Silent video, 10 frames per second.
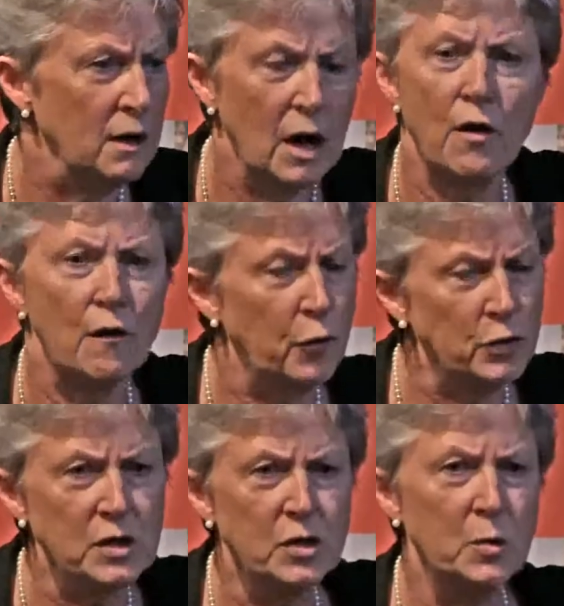
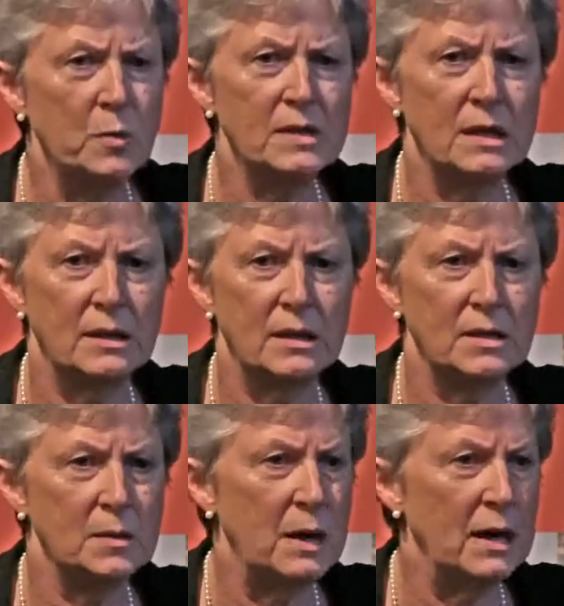42% in
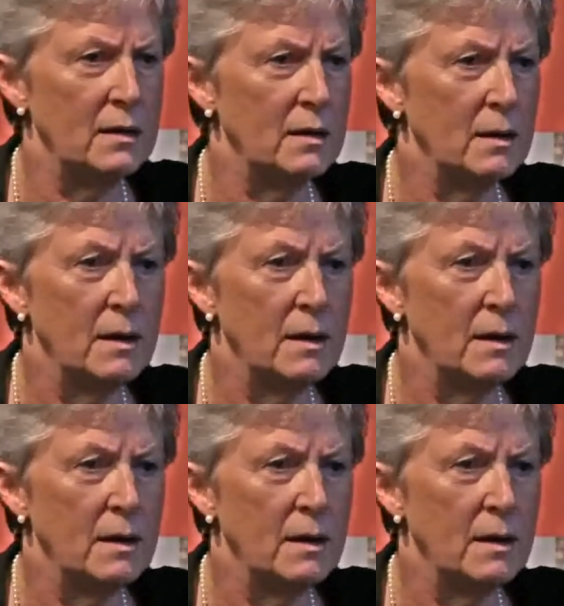Spain.